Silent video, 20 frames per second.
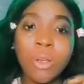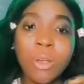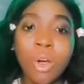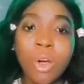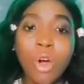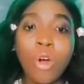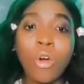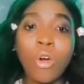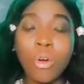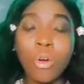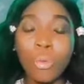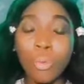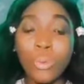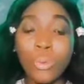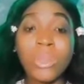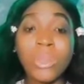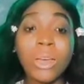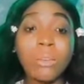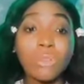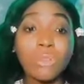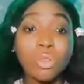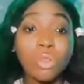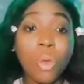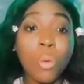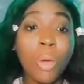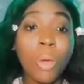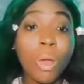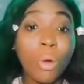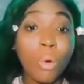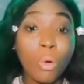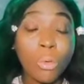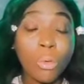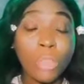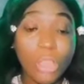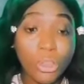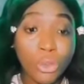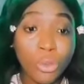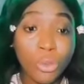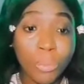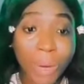or without someone
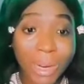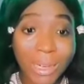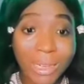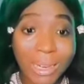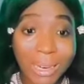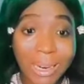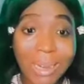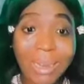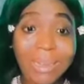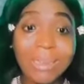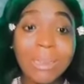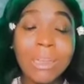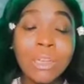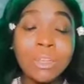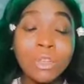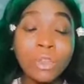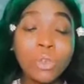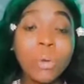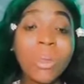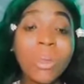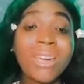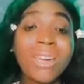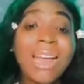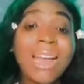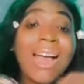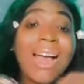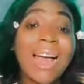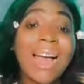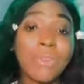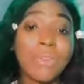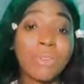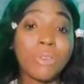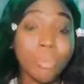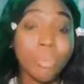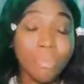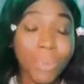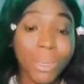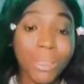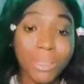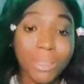holding you by the hand, someone that have your
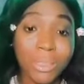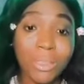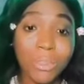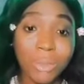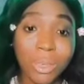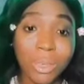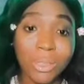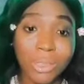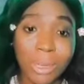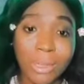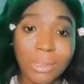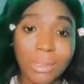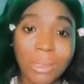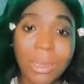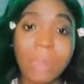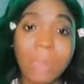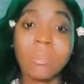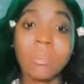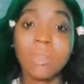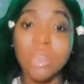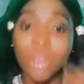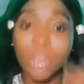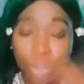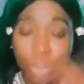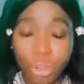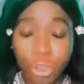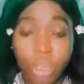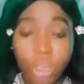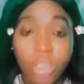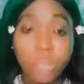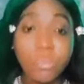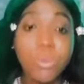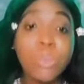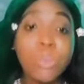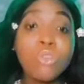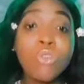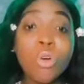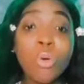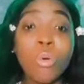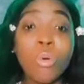best interest at heart, trust me,
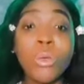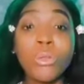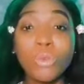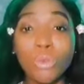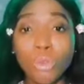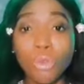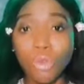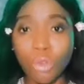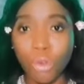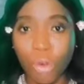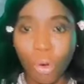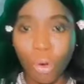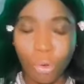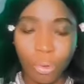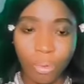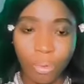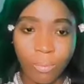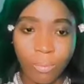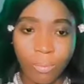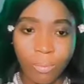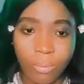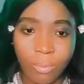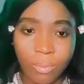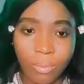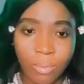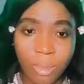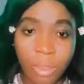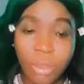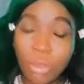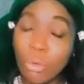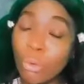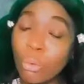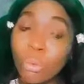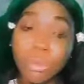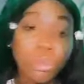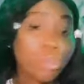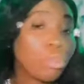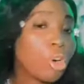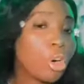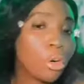you're going to struggle. You will
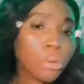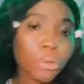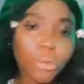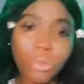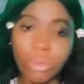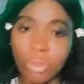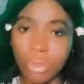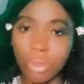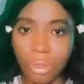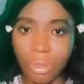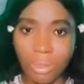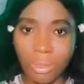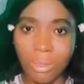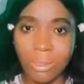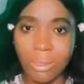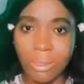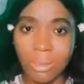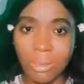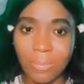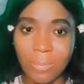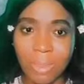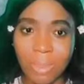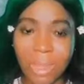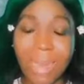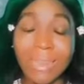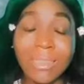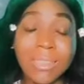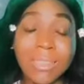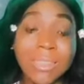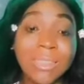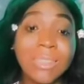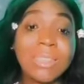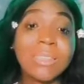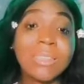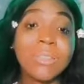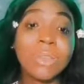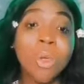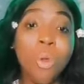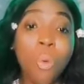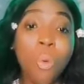struggle to succeed. And this
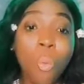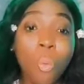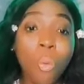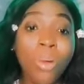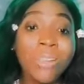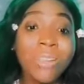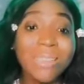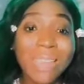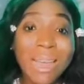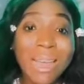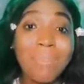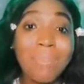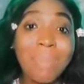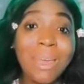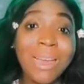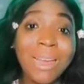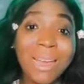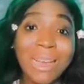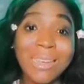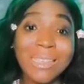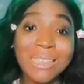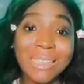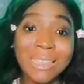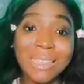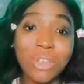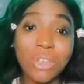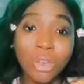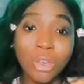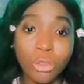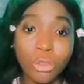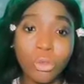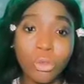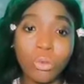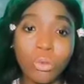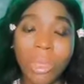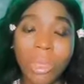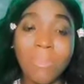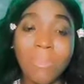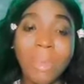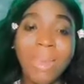is what Emeka did not do.
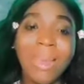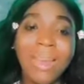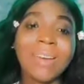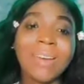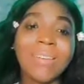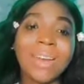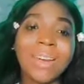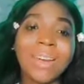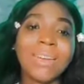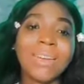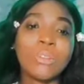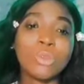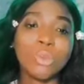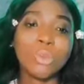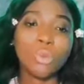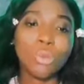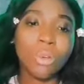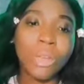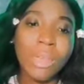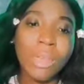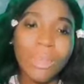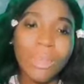Emeka rather took